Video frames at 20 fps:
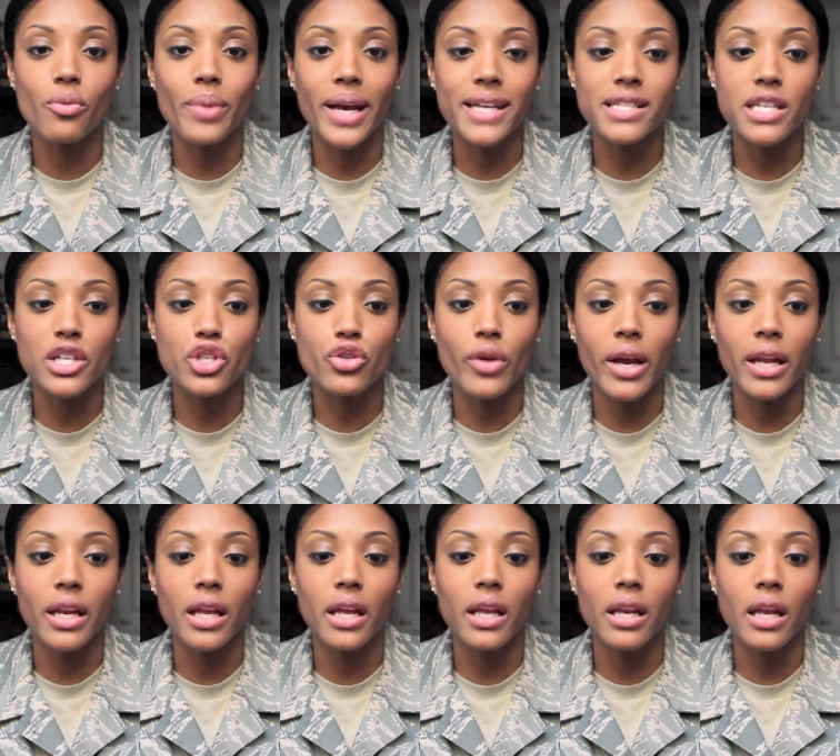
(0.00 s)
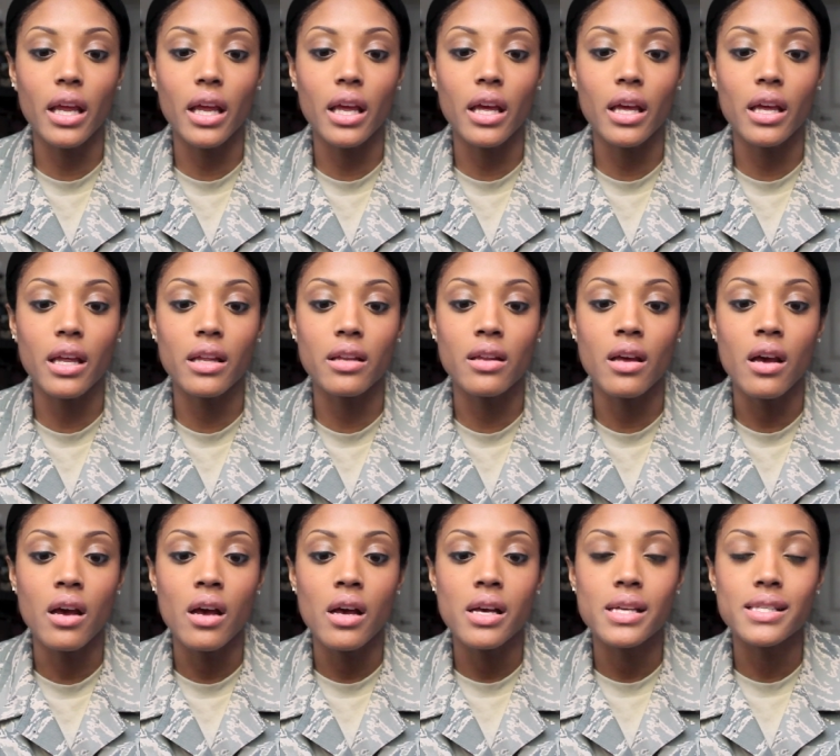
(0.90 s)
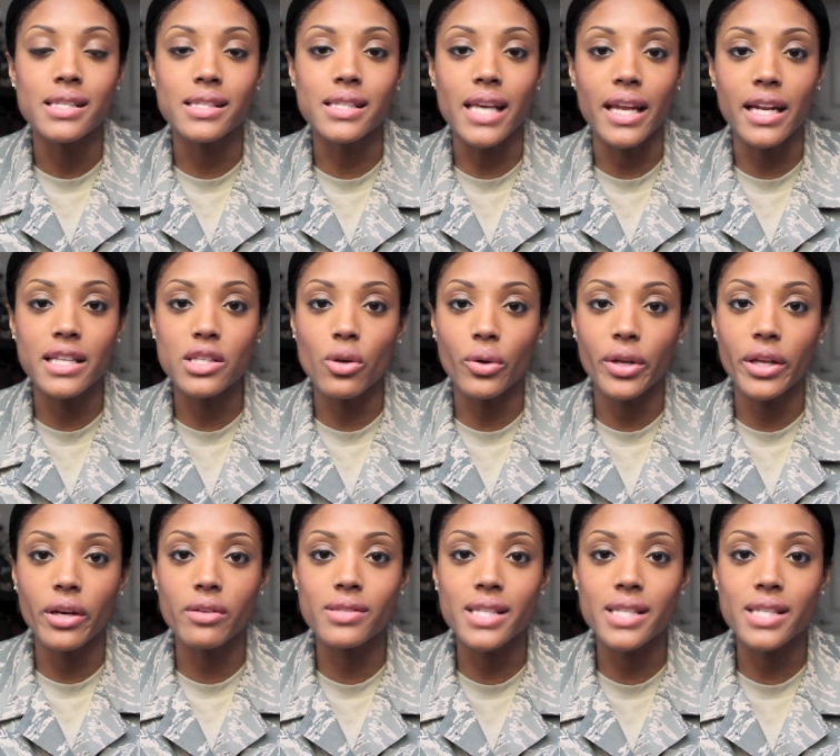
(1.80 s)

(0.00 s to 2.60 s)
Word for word: basic training in San Antonio,